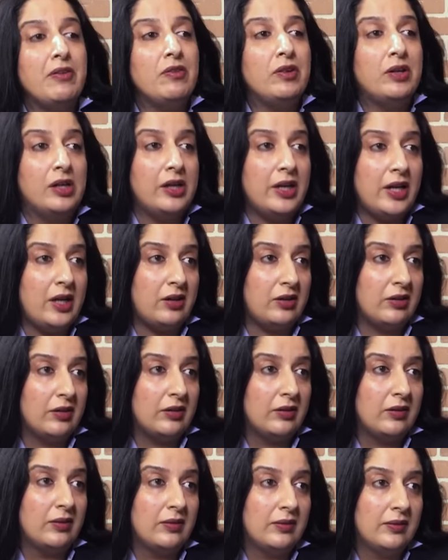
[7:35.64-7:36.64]
even till date.
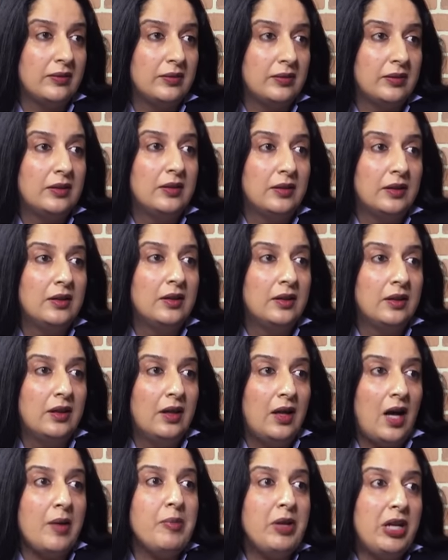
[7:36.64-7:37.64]
Hmm.
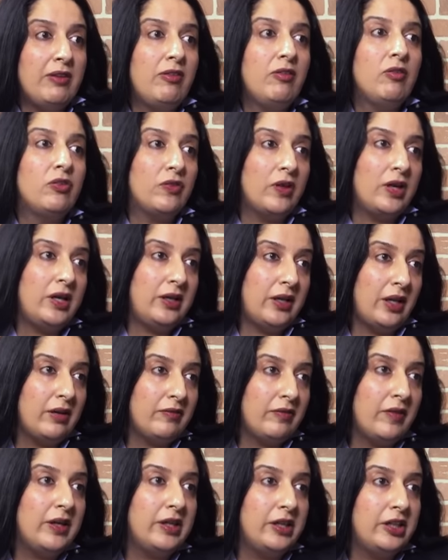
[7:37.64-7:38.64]
I believe he was very
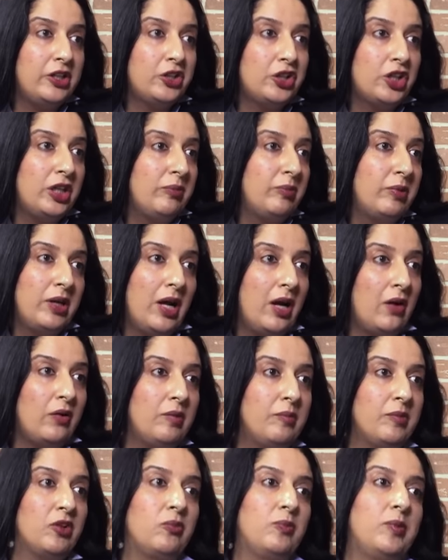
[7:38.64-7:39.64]
terrified initially, but now
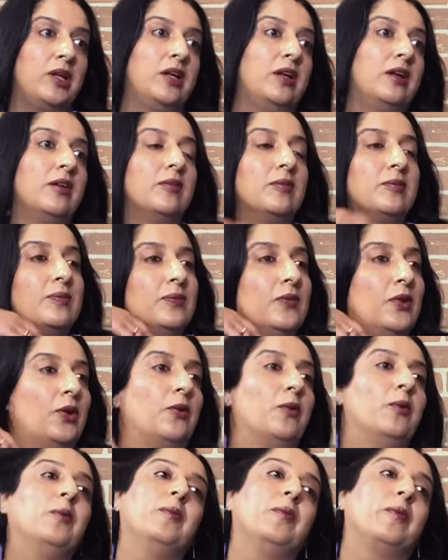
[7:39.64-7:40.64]
he must be, you
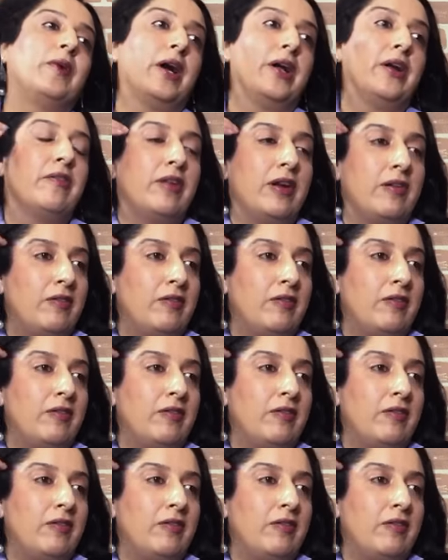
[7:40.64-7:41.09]
know, kind of